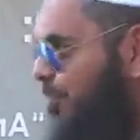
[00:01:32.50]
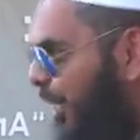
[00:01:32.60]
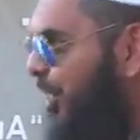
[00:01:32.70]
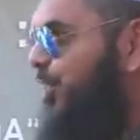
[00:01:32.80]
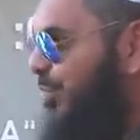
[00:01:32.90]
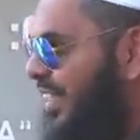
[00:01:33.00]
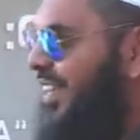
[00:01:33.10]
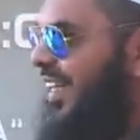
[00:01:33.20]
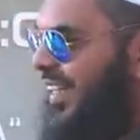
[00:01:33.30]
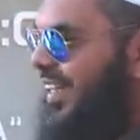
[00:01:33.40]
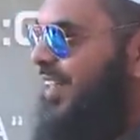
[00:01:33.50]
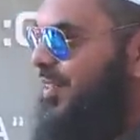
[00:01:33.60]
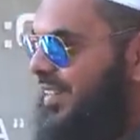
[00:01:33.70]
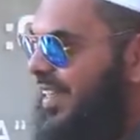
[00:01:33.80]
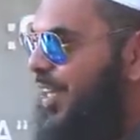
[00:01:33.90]
In March.
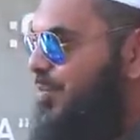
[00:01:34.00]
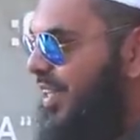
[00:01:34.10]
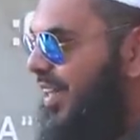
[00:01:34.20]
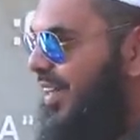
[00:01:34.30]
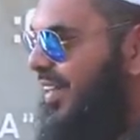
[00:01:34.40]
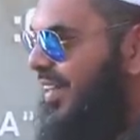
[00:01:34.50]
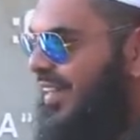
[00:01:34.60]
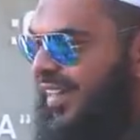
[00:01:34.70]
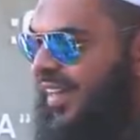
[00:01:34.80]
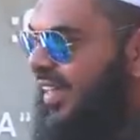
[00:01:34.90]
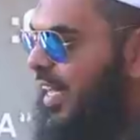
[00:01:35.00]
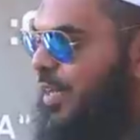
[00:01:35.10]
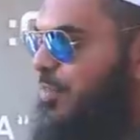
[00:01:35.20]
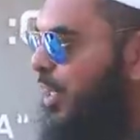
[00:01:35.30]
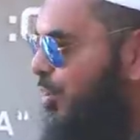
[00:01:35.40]

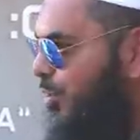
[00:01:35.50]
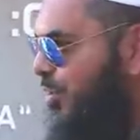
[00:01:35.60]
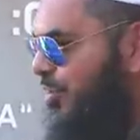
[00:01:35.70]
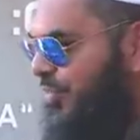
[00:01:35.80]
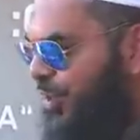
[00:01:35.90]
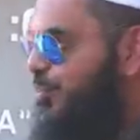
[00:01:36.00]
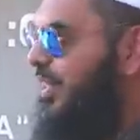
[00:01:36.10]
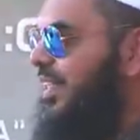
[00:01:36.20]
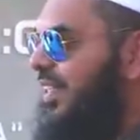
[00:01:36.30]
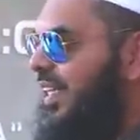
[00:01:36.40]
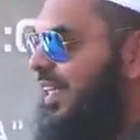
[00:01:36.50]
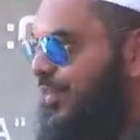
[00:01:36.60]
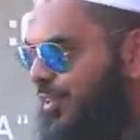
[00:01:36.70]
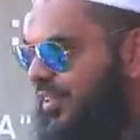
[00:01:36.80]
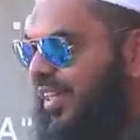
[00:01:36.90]
Allah make you firm in the deen,
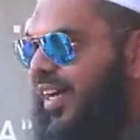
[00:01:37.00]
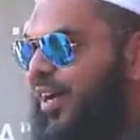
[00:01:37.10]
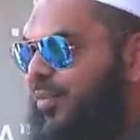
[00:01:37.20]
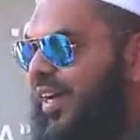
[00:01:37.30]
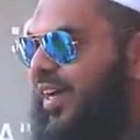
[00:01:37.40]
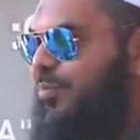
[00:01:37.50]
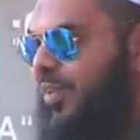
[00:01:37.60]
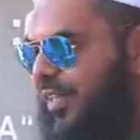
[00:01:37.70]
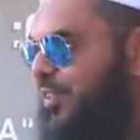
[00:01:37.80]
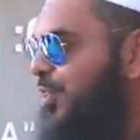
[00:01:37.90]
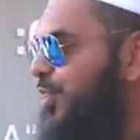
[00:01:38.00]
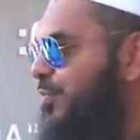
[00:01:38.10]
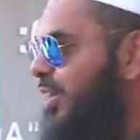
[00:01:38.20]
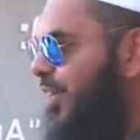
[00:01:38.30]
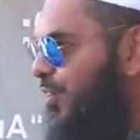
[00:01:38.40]
give you istiqamah and bless you
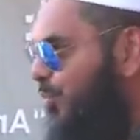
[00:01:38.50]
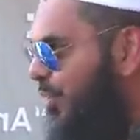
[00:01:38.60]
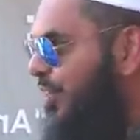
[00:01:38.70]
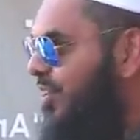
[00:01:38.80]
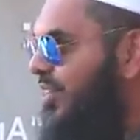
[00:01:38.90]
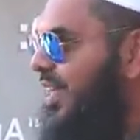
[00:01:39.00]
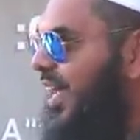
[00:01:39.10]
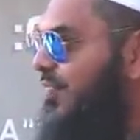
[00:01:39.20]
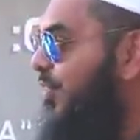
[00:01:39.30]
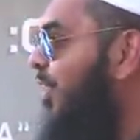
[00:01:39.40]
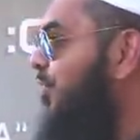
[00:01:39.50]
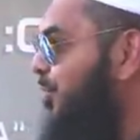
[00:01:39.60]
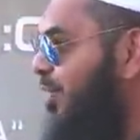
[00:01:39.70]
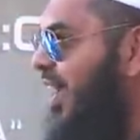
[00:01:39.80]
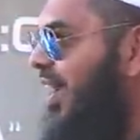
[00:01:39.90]
and make you a means of hidayah for all of
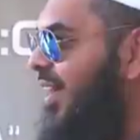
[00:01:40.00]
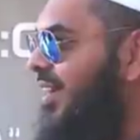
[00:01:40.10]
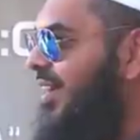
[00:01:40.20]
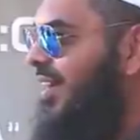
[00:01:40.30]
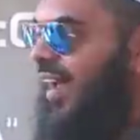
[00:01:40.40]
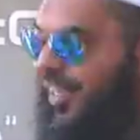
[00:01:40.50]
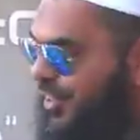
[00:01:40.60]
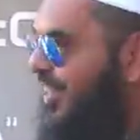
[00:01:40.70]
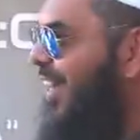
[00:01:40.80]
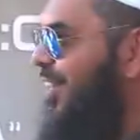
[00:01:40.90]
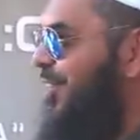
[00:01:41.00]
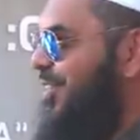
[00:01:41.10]
Japan and Chicago.